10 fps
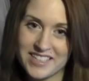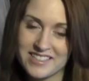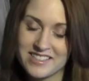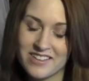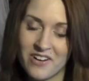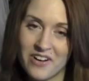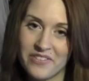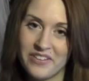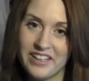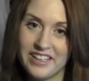that it's
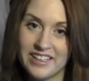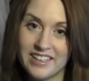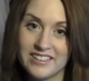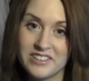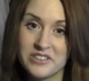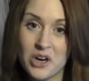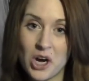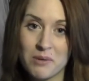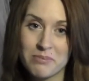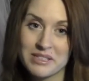on the
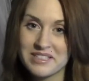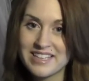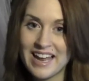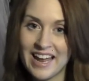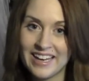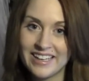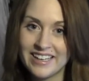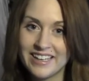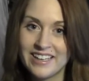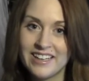top
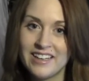10